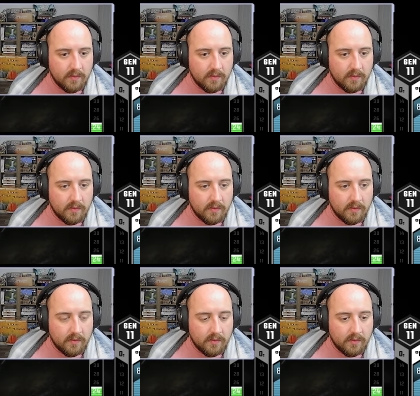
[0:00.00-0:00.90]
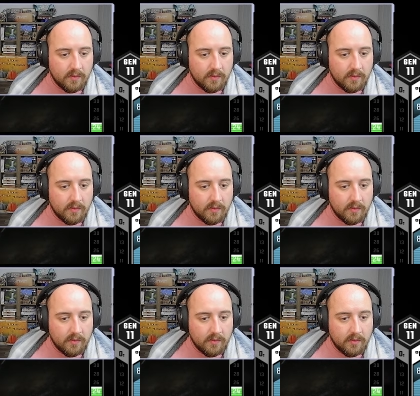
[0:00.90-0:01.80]

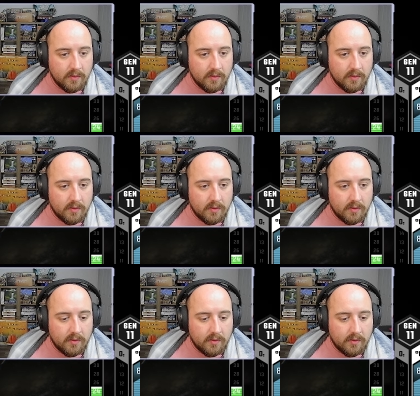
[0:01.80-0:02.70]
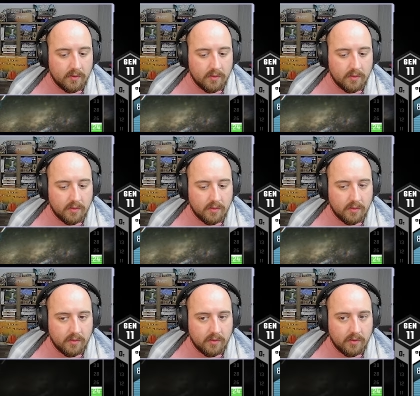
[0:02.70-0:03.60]

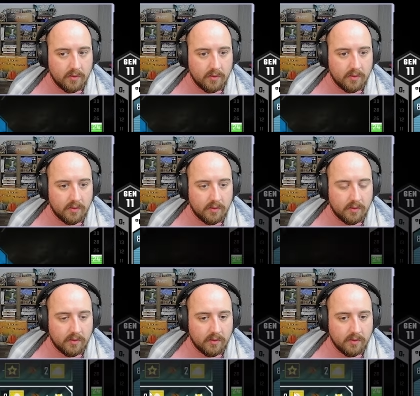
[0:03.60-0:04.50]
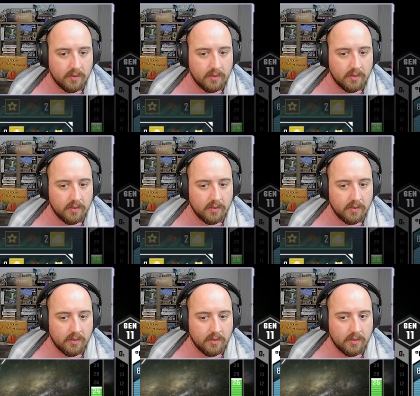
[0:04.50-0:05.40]

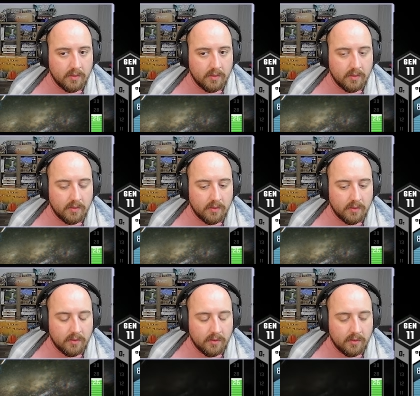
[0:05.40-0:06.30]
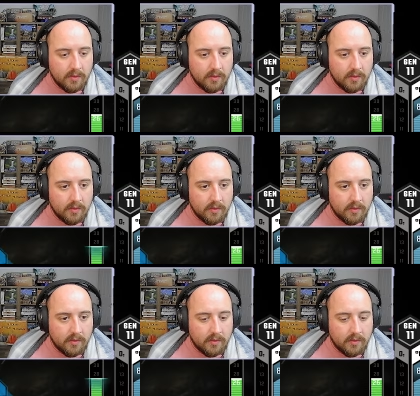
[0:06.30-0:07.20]
No one is speaking in this clip.